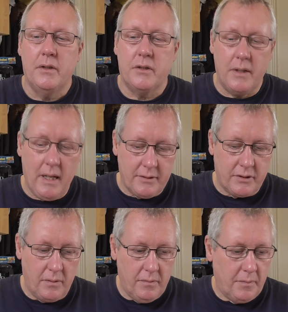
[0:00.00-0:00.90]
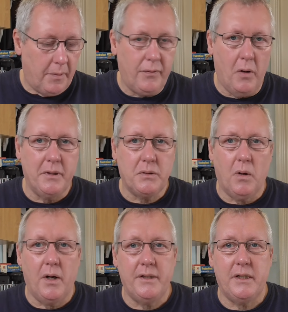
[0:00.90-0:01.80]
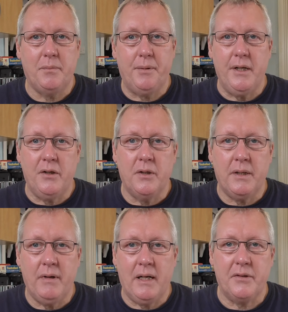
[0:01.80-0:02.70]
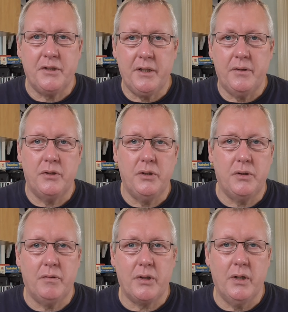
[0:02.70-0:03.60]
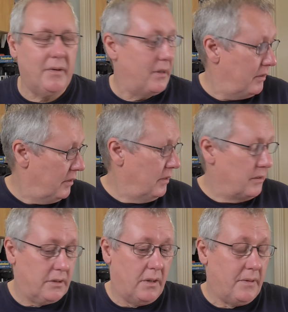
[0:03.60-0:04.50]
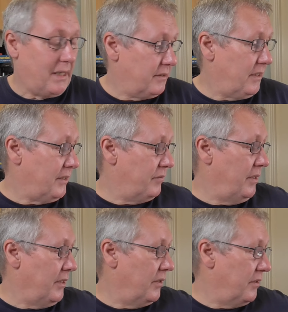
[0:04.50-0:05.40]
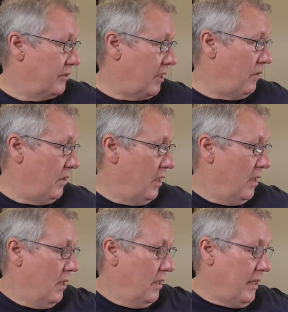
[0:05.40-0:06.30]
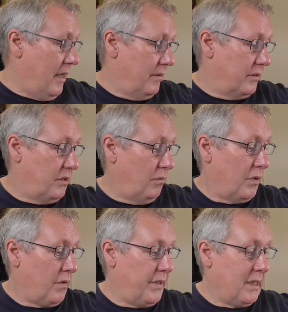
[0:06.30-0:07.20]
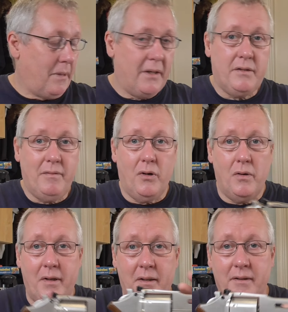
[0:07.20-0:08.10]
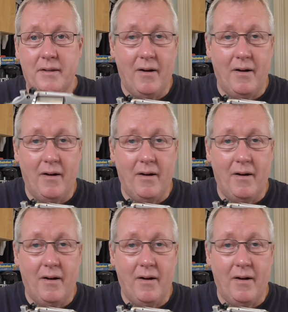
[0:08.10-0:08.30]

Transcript: So yeah, so the performance-wise, it's pretty good if you allow the CO2 to recover. So that's, that's really good. So yeah, do, what do I think about this revolver?